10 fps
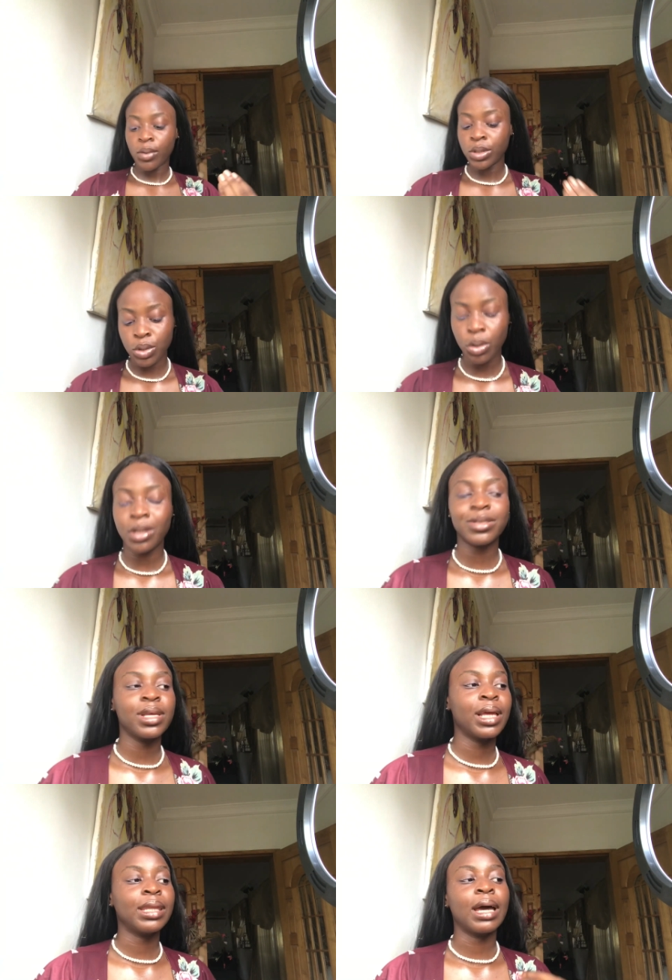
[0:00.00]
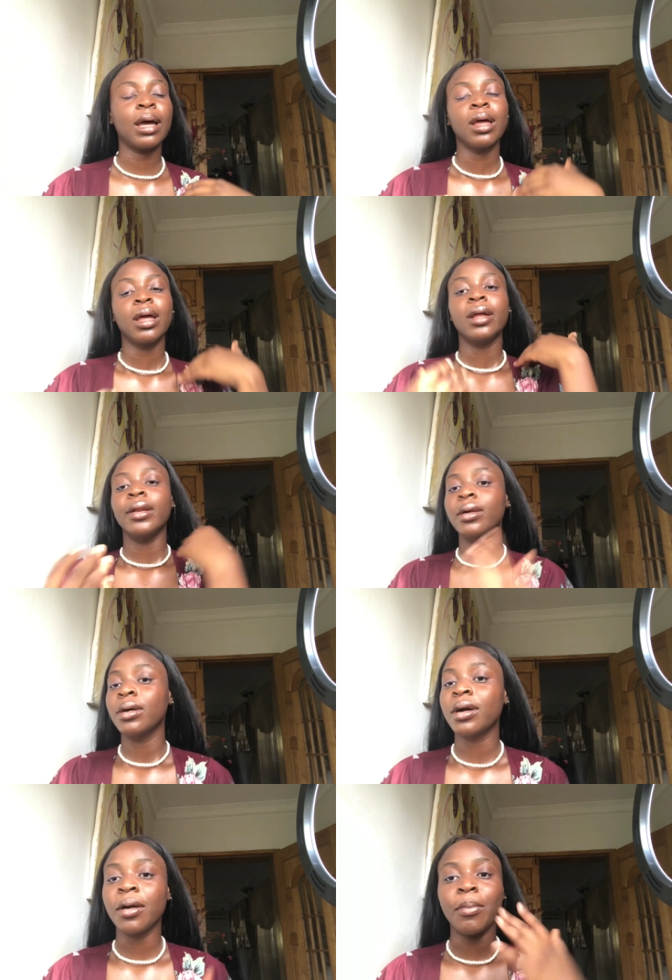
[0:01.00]
What's going on? Tell her that,
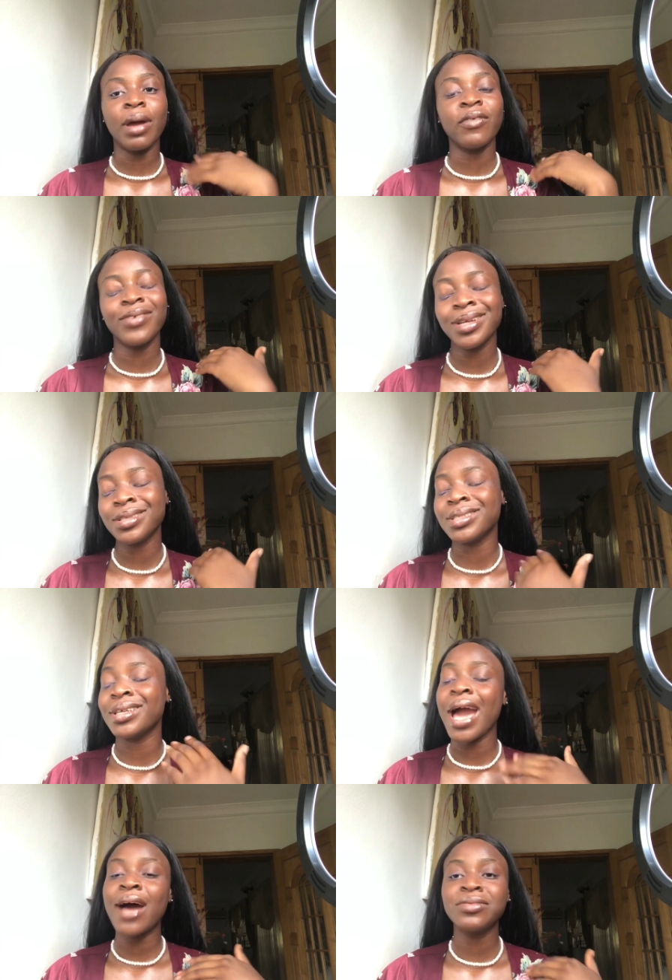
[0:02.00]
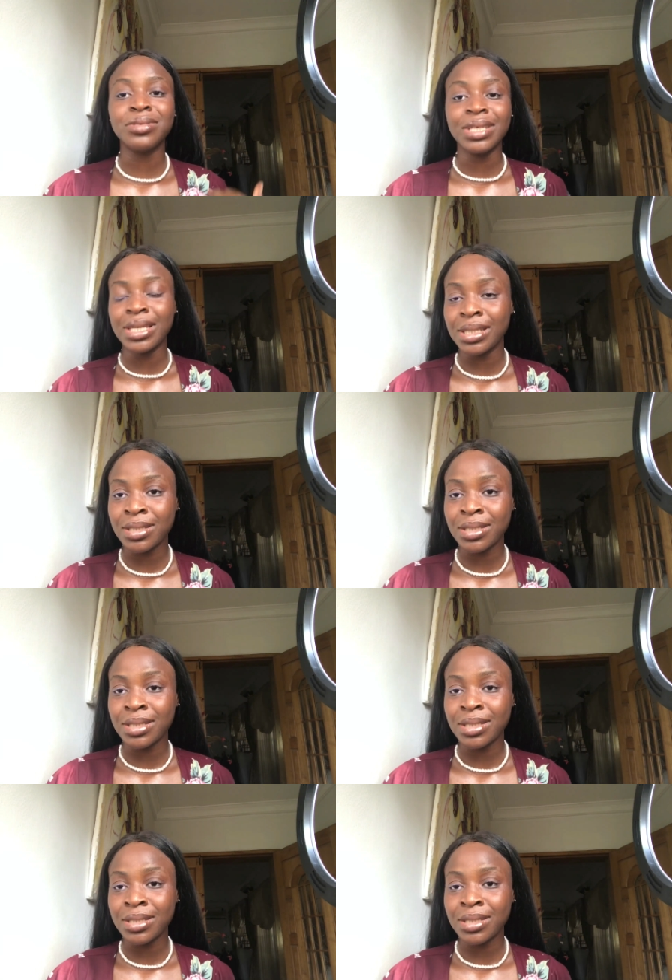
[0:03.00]
look, my friends, they have to eat.